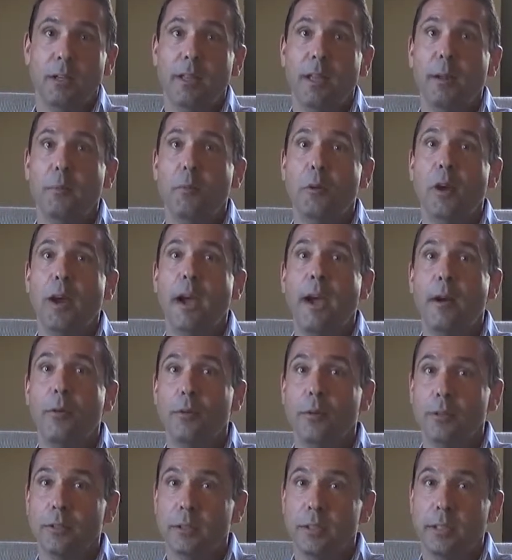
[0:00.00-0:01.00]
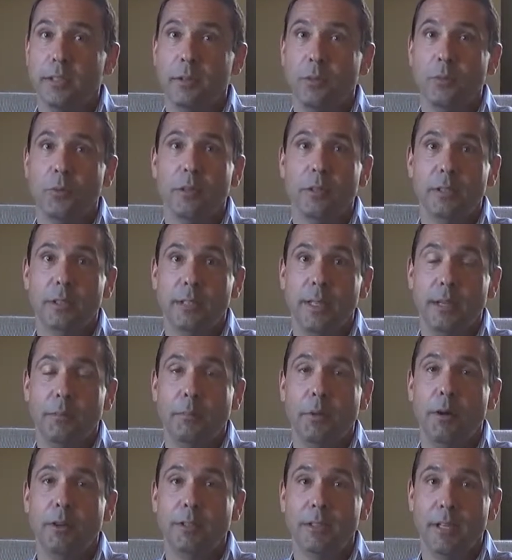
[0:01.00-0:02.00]
a lot more hours into real
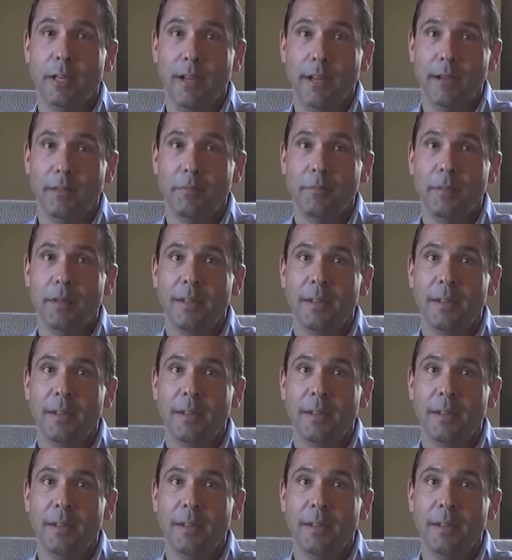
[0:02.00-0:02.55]
estate part-time